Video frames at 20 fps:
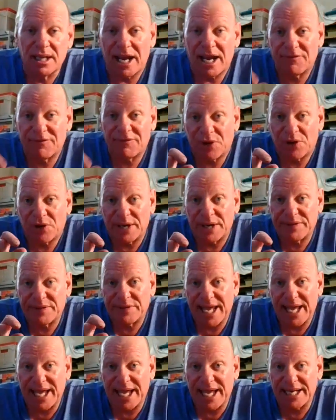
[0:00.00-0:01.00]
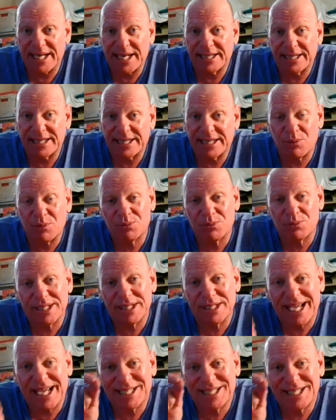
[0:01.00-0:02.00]
And find the heading that would
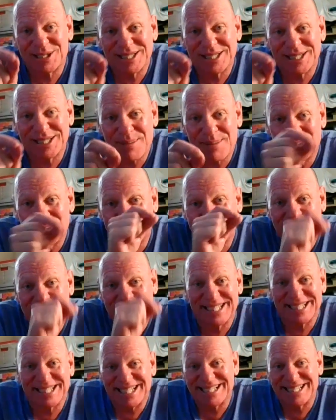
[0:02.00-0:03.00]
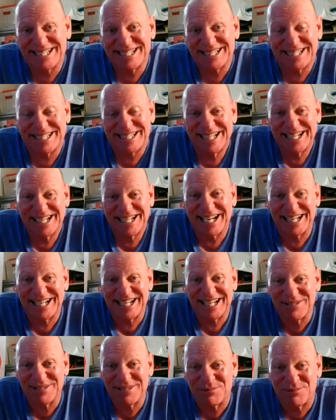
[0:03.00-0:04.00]
relate to that particular incident.
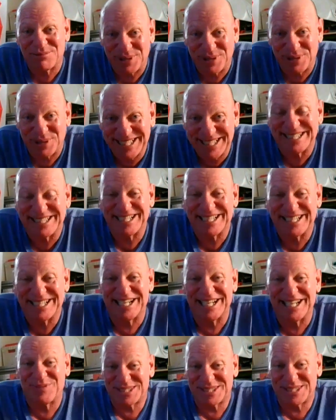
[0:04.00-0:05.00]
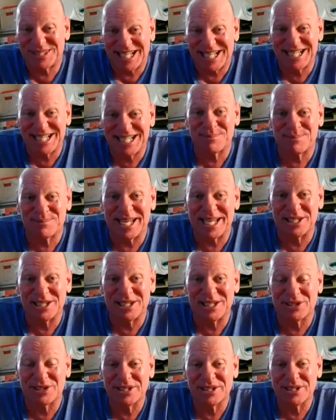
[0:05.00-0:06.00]
And then read it. And if it does
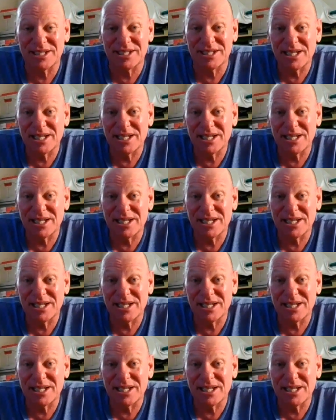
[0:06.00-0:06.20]
match,